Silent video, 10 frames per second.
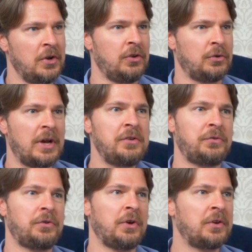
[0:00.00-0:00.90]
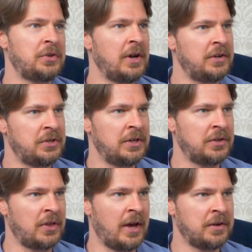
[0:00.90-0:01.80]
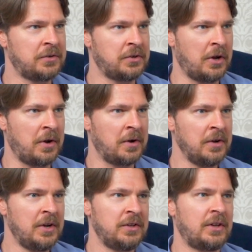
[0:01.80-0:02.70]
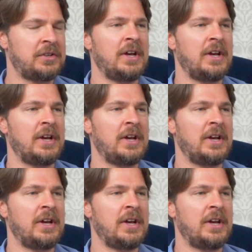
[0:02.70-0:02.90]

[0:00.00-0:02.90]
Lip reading: So there is the idea that the